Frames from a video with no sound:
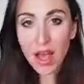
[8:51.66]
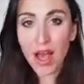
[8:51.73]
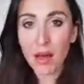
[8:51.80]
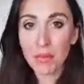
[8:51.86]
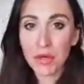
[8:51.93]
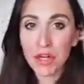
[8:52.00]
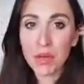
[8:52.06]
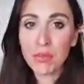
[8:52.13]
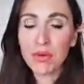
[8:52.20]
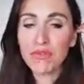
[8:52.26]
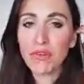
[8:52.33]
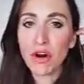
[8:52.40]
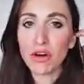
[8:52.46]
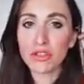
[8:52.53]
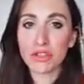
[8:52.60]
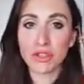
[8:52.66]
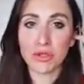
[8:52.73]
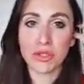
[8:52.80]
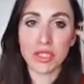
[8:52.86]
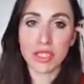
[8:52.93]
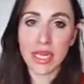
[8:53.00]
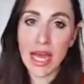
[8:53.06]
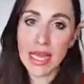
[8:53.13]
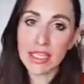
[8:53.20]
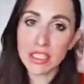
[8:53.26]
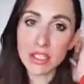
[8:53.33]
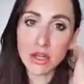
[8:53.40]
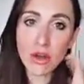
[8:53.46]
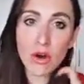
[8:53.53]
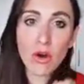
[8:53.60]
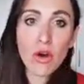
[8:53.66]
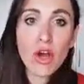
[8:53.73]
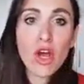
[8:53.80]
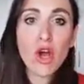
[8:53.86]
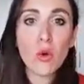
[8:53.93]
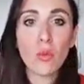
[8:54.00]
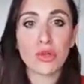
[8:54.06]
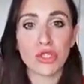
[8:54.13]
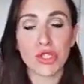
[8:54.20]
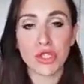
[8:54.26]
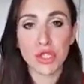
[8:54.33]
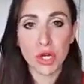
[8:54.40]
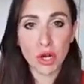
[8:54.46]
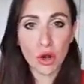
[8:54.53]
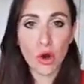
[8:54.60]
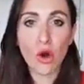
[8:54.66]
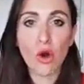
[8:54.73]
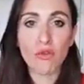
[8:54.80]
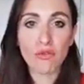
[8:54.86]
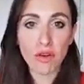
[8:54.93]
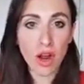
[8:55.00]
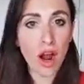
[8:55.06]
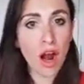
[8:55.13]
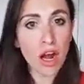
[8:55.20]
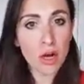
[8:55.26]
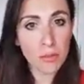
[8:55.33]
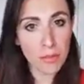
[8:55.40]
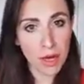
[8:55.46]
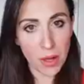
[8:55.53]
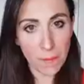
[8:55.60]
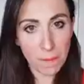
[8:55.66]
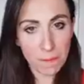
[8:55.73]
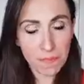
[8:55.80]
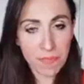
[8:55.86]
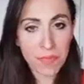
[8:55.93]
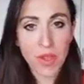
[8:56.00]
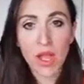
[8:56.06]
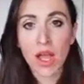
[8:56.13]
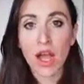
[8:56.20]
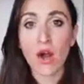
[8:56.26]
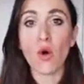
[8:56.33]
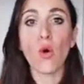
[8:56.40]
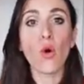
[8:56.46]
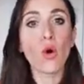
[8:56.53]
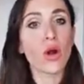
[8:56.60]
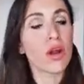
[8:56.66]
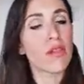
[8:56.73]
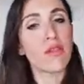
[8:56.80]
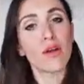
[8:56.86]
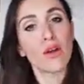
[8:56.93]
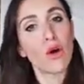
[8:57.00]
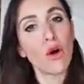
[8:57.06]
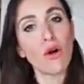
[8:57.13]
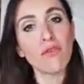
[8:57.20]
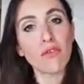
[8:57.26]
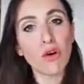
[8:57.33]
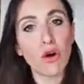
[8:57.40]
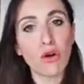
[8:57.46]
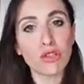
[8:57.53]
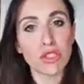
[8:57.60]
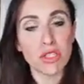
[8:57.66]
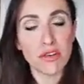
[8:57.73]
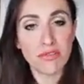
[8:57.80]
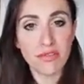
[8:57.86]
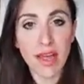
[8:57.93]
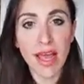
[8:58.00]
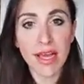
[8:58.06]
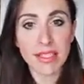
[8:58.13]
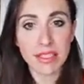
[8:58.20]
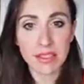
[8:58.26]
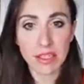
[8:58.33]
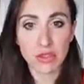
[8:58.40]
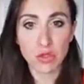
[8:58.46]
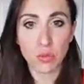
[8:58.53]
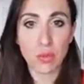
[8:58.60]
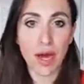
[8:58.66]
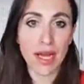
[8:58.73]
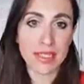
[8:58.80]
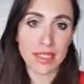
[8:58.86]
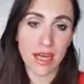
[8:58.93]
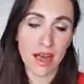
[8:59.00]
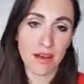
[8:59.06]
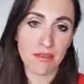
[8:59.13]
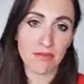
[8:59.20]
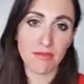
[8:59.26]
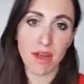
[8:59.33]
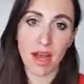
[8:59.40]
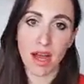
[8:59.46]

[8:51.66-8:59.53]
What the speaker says: I'm going to move on to the next law, which is the law of karma, or the law of cause and effect, that you might have